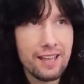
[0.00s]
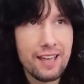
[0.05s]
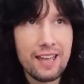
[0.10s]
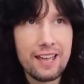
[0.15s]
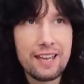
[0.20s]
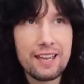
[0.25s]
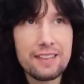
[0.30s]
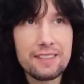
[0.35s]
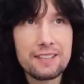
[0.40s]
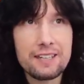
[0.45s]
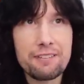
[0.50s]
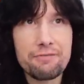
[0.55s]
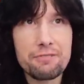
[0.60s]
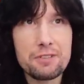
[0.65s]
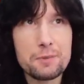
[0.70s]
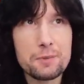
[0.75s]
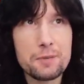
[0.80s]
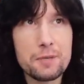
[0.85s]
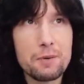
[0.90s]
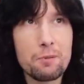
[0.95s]
hear the
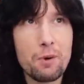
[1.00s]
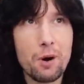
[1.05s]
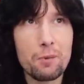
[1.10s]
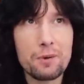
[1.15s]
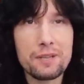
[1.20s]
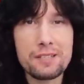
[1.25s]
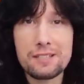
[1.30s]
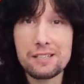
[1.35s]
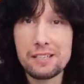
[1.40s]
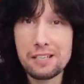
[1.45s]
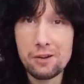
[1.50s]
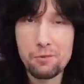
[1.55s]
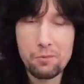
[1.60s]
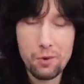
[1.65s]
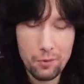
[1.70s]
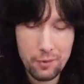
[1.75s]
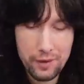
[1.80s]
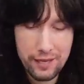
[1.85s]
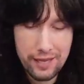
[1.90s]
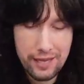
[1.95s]
difference between what we're seeing and
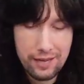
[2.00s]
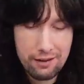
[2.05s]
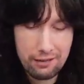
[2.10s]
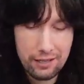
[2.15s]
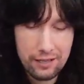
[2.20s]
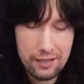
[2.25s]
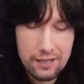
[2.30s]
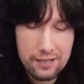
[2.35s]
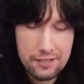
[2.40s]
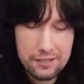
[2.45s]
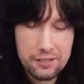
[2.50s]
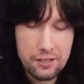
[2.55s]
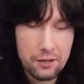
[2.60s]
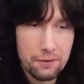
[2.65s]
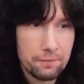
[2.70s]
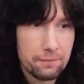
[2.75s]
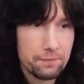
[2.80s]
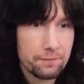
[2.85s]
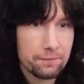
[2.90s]
what we're hearing. So.